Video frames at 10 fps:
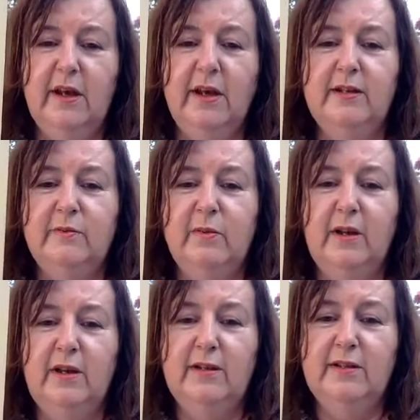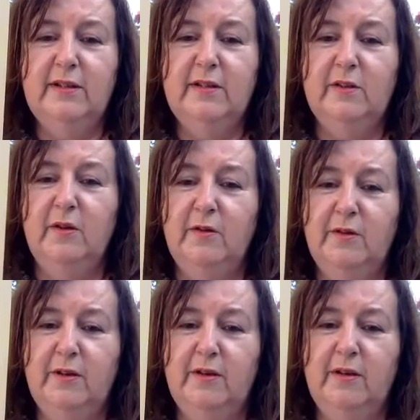as well as each
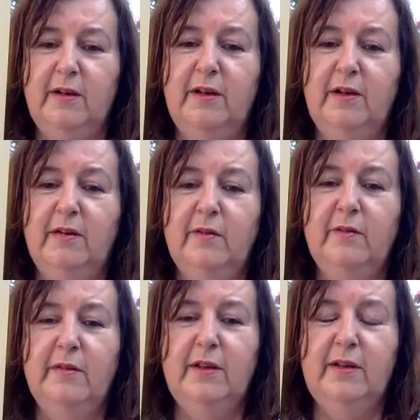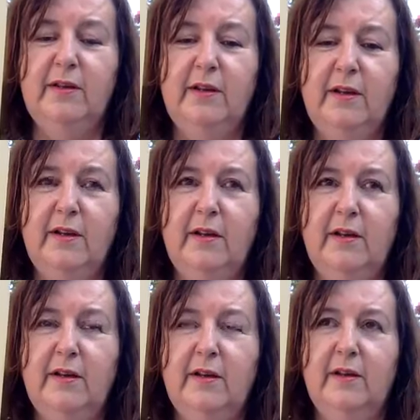other, then
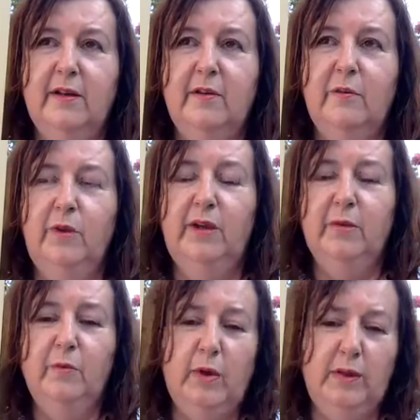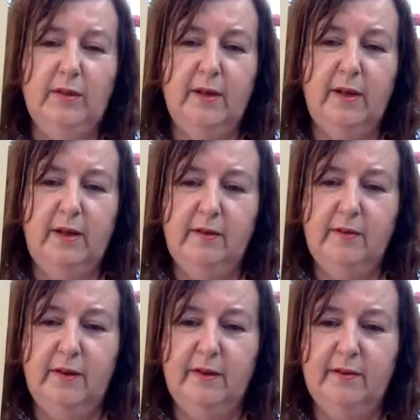we can weather
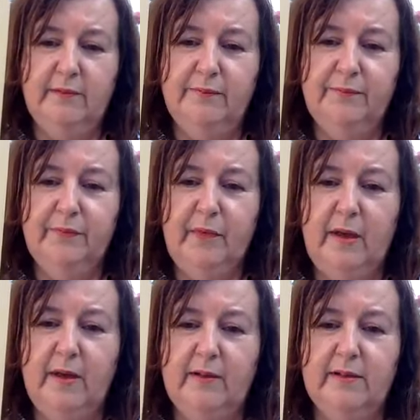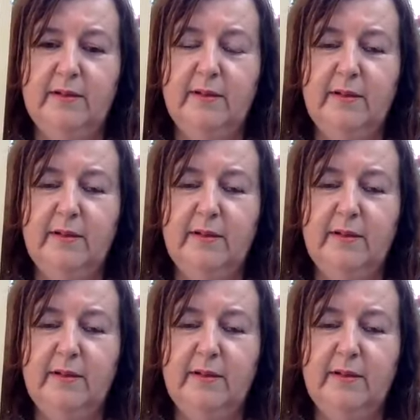anything. And